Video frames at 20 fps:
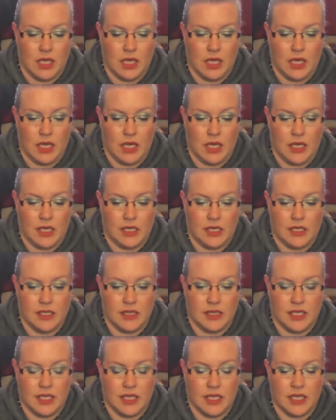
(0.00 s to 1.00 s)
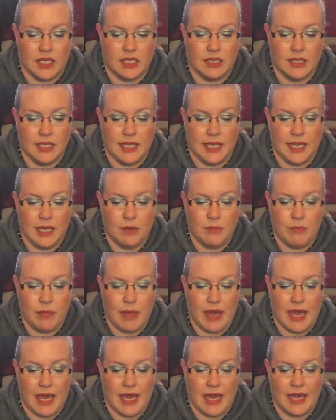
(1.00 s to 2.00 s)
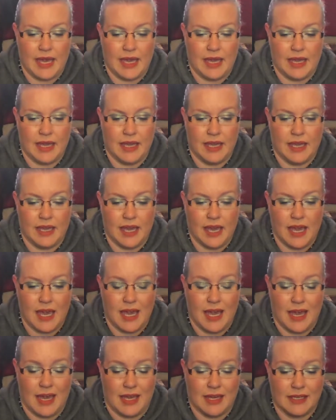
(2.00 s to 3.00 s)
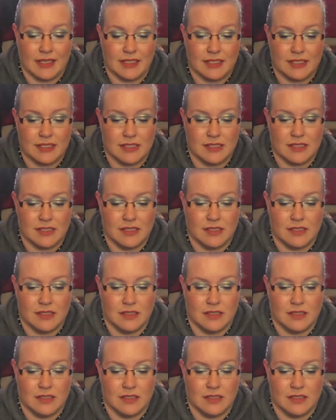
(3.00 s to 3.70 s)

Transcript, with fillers: and the Glam Bag X